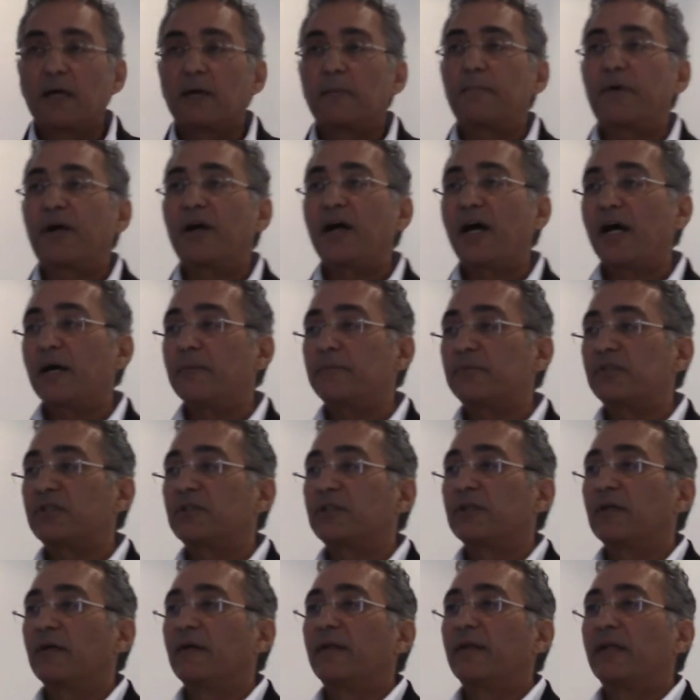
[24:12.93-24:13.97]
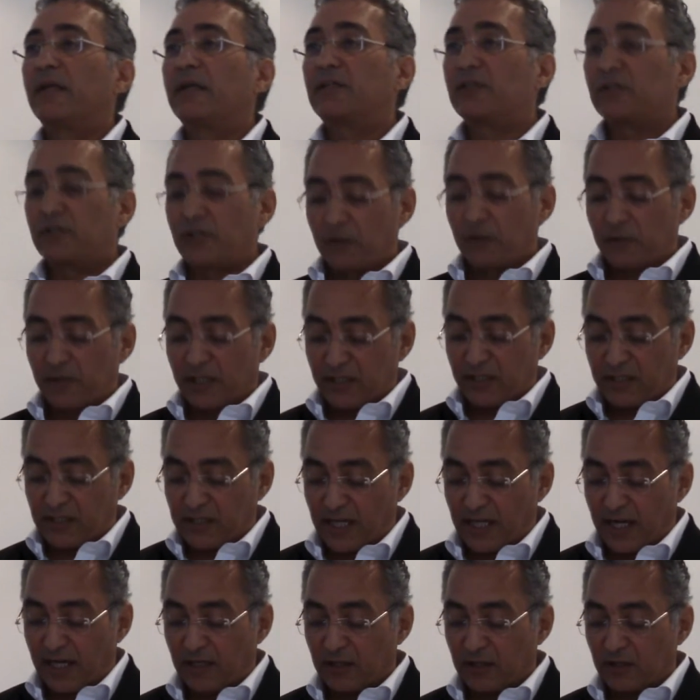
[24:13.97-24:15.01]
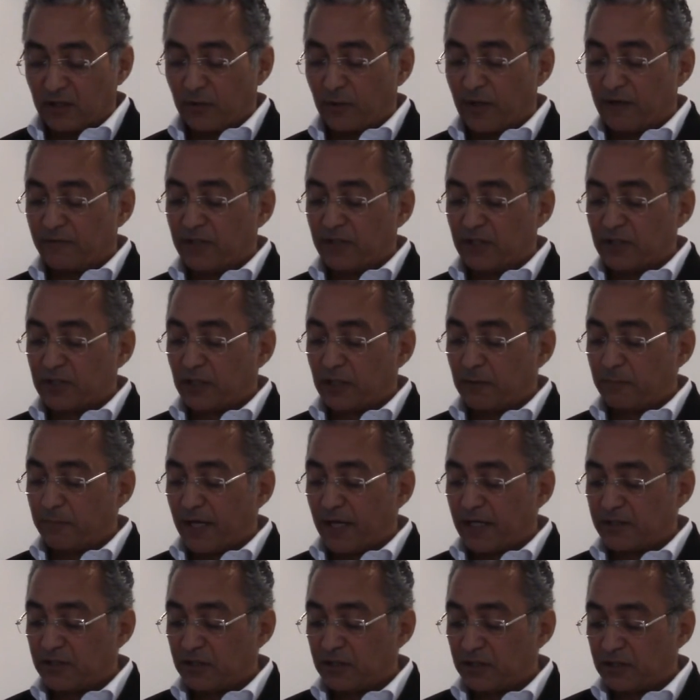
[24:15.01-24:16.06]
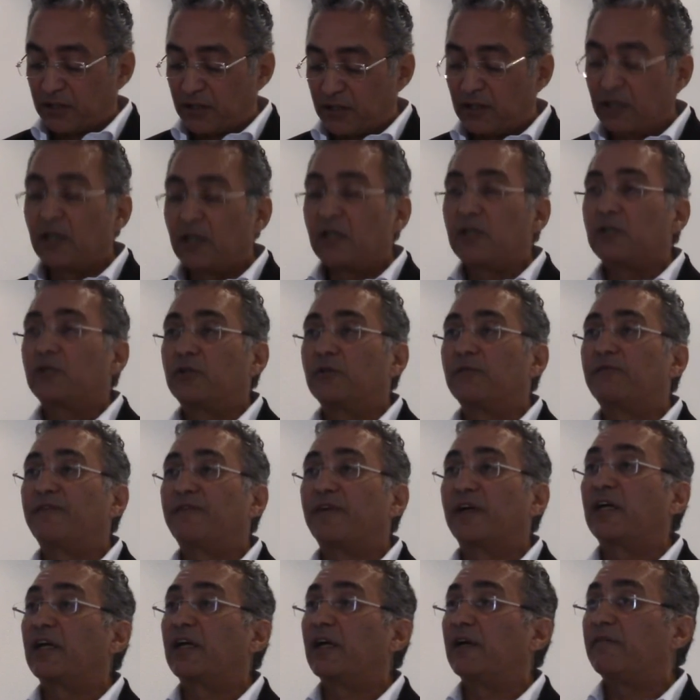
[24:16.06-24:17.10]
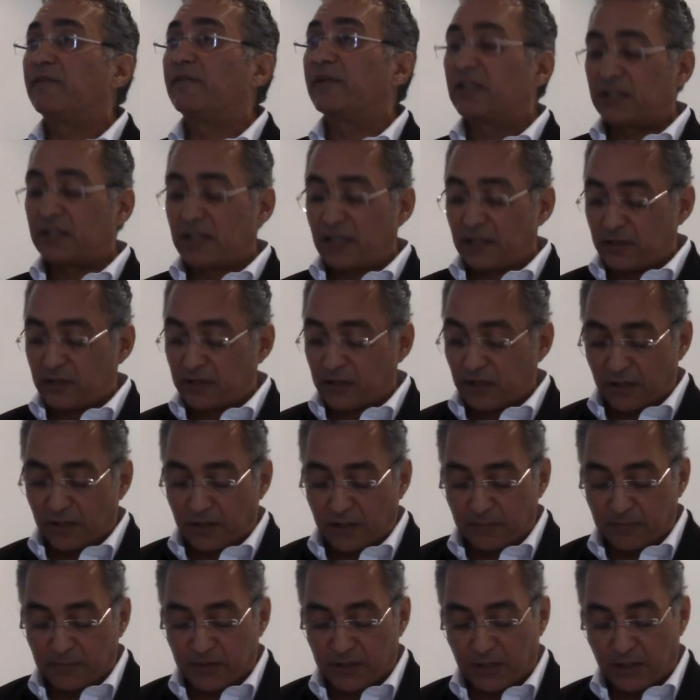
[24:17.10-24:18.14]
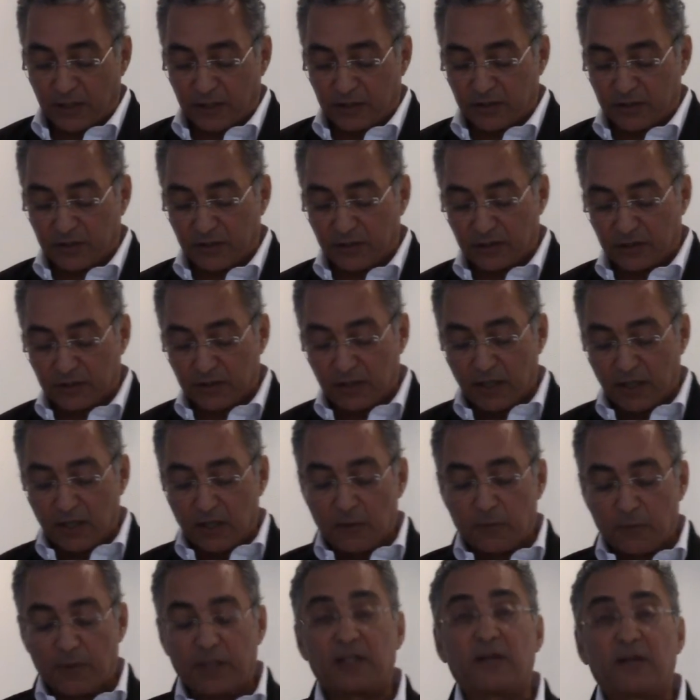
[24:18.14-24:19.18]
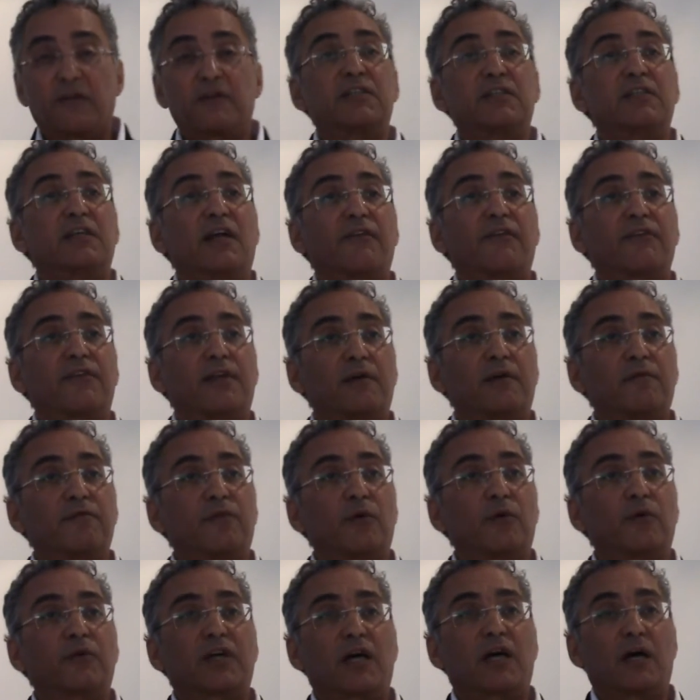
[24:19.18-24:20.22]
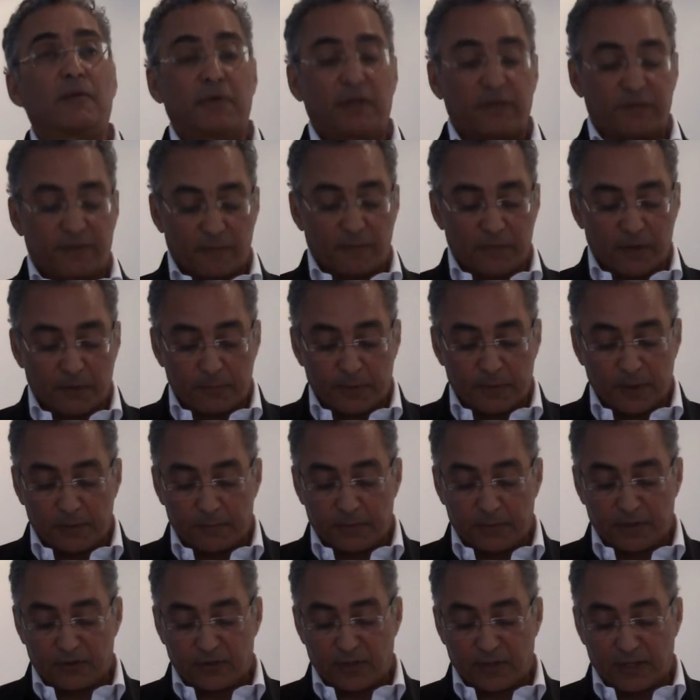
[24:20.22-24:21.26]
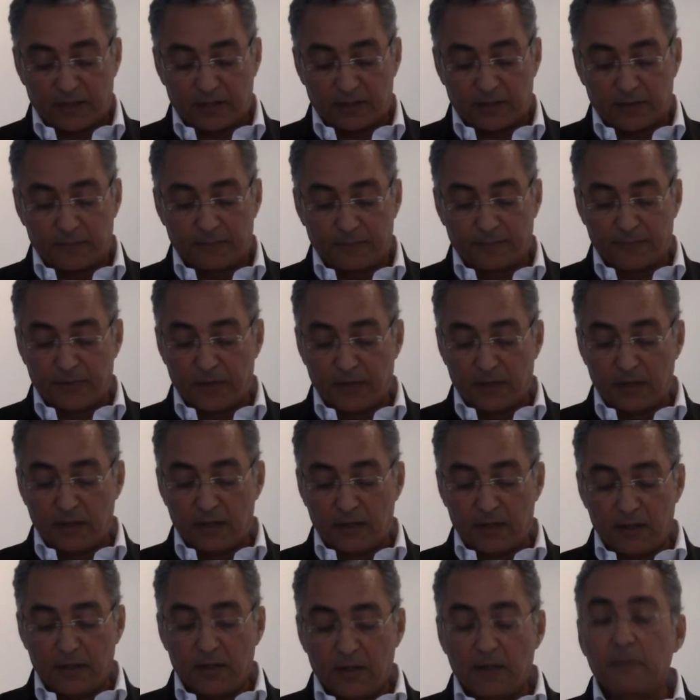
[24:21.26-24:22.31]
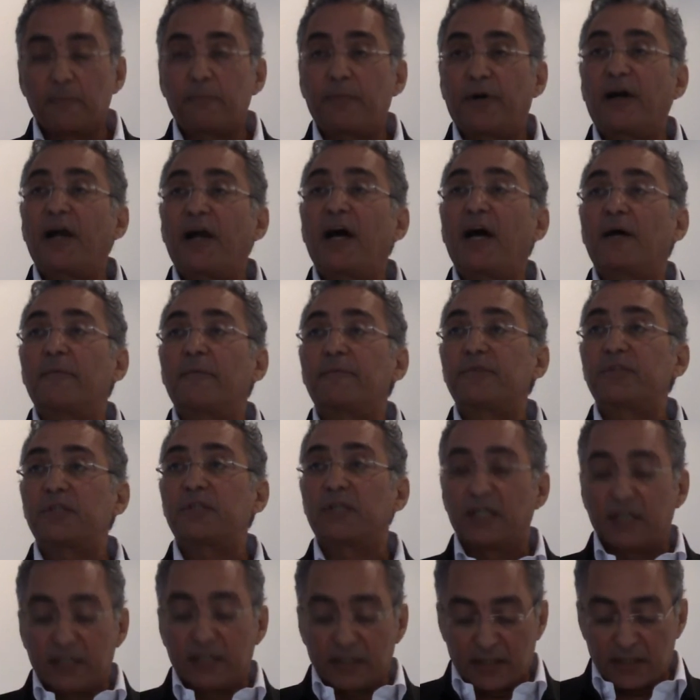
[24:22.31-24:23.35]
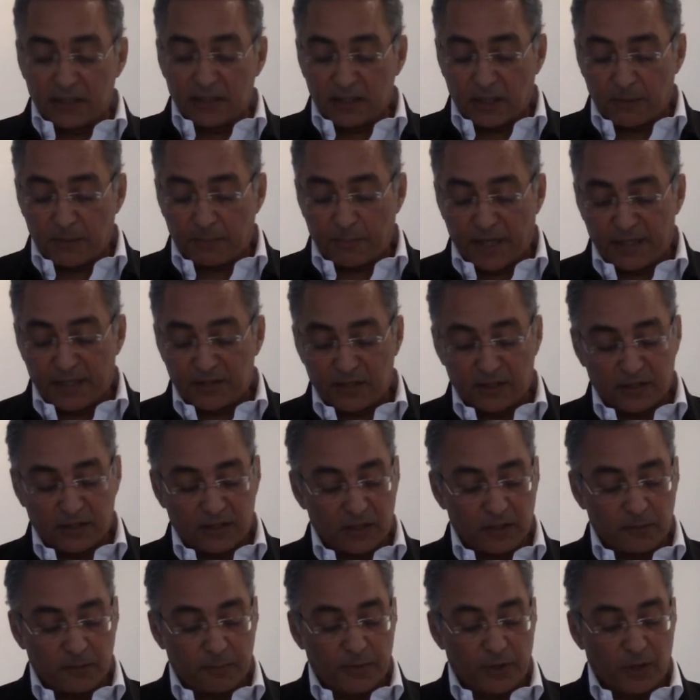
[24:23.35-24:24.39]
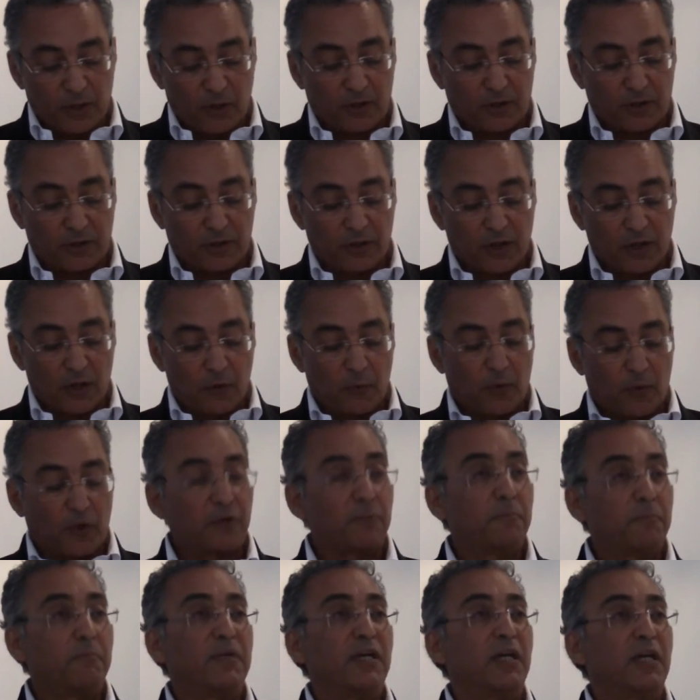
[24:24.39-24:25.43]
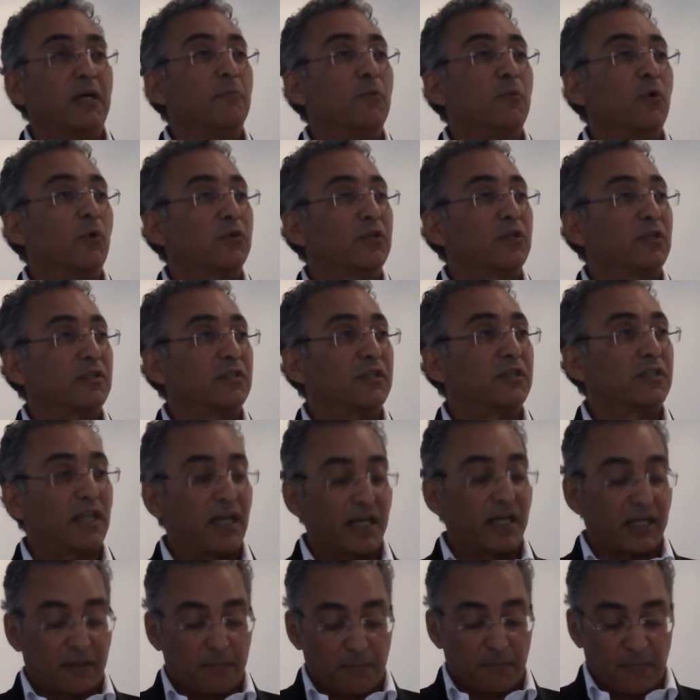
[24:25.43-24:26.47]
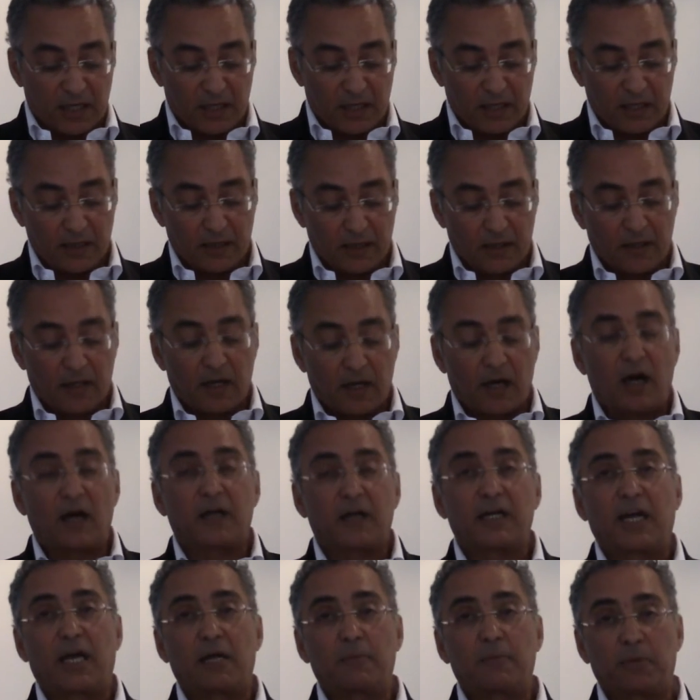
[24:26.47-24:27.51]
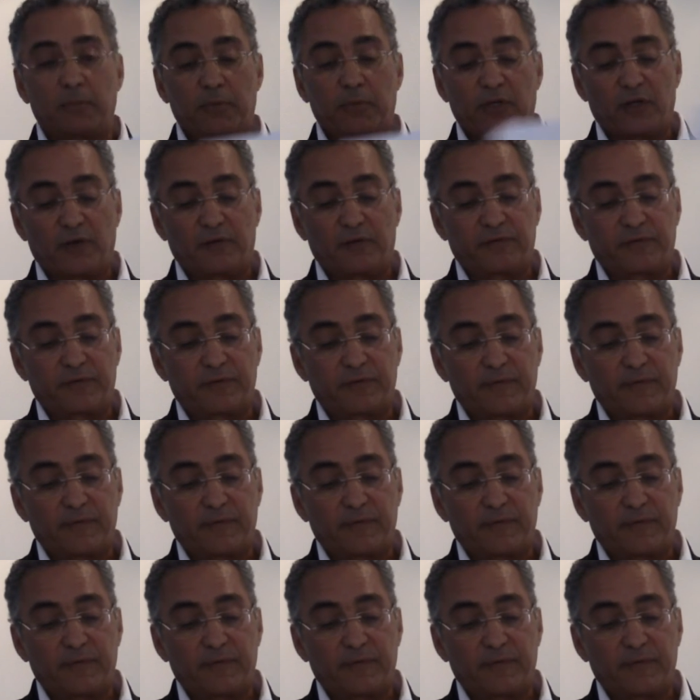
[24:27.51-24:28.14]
Perhaps it is only saints who have this capacity to forgive in such circumstances when there is nothing forthcoming from the perpetrator. Perhaps this capacity is beyond what mere mortals like me are capable of.